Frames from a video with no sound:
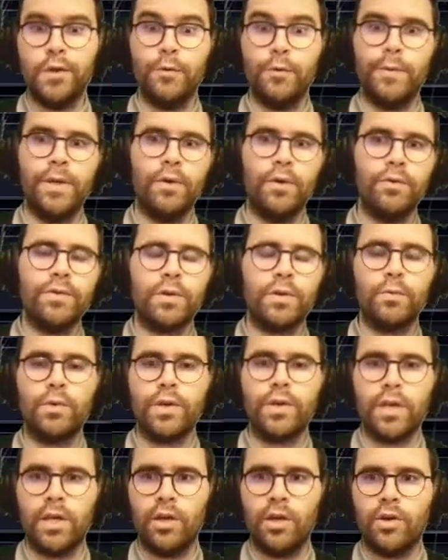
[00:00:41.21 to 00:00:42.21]
We know they're
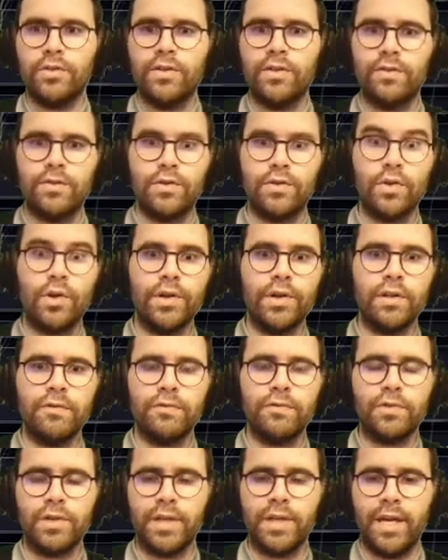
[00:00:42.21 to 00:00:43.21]
working on the tutorial
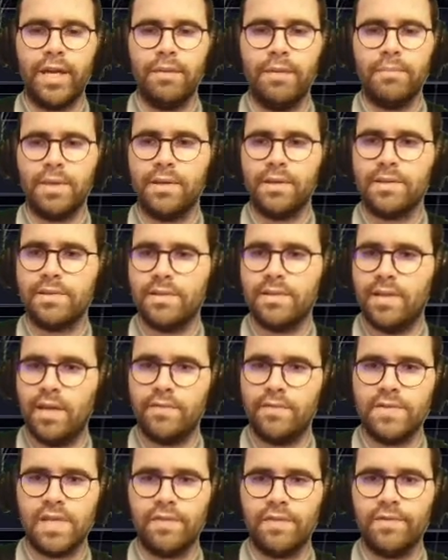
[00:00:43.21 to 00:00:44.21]
for the game because the
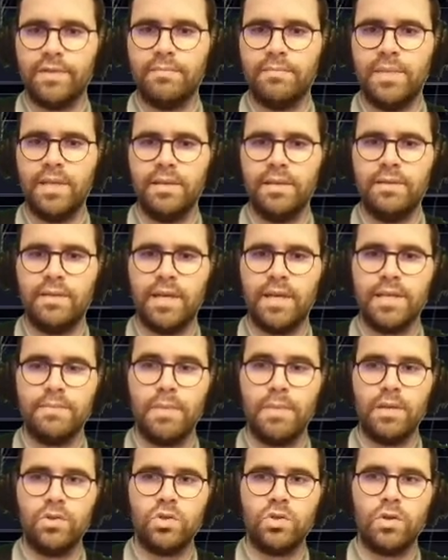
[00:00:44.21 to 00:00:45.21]
devs have admitted as
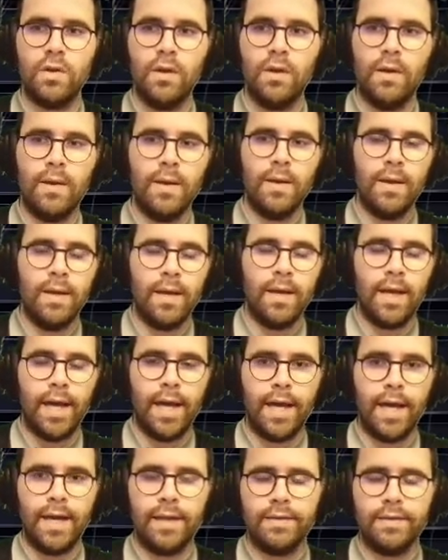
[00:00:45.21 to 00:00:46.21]
much.
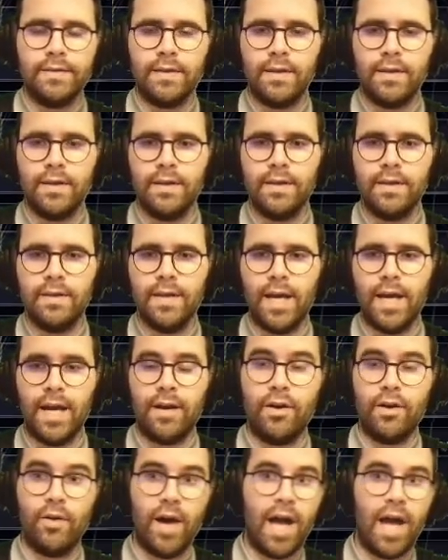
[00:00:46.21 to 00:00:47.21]
And I don't
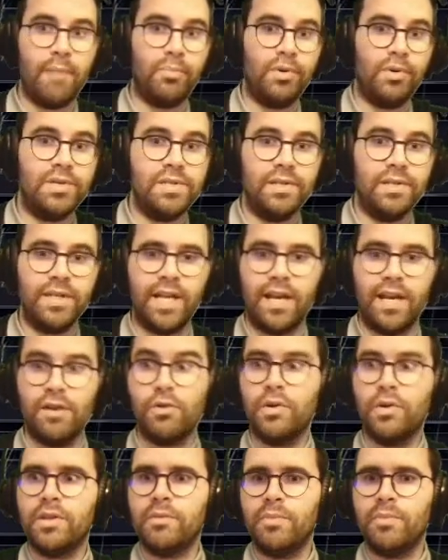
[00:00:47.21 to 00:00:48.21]
know, I personally, and I
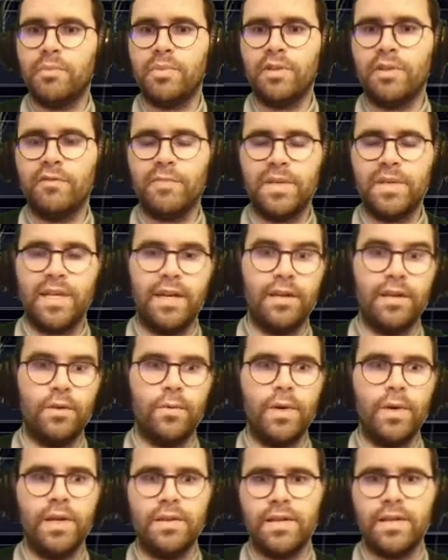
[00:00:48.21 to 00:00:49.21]
know other people have been getting
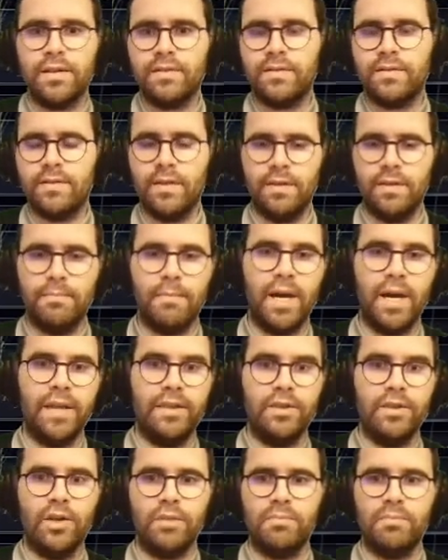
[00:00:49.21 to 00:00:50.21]
worried that they
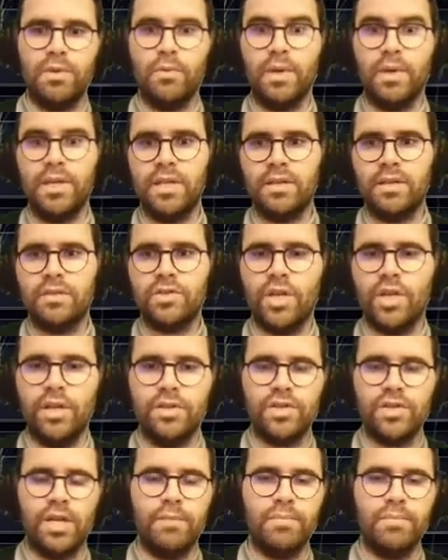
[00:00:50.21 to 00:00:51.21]
might not be wanting to
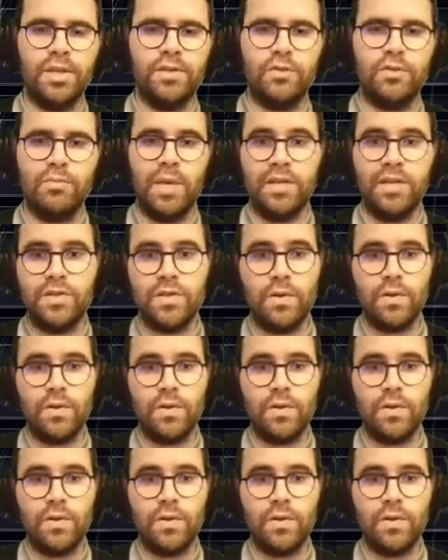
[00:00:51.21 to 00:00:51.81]
change gameplay too much.